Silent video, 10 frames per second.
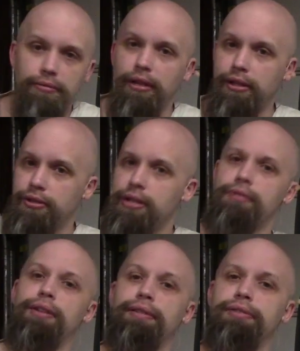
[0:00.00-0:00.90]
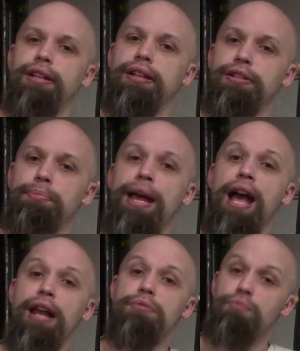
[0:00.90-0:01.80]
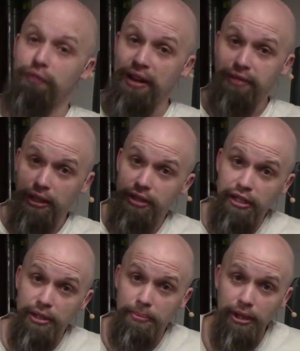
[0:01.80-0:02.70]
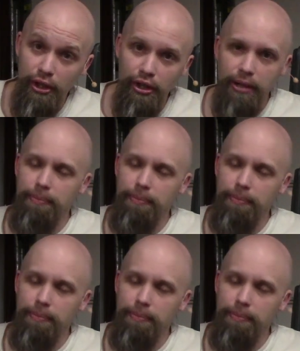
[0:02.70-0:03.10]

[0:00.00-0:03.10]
Not to say the 510 is bad. 510 is actually pretty good,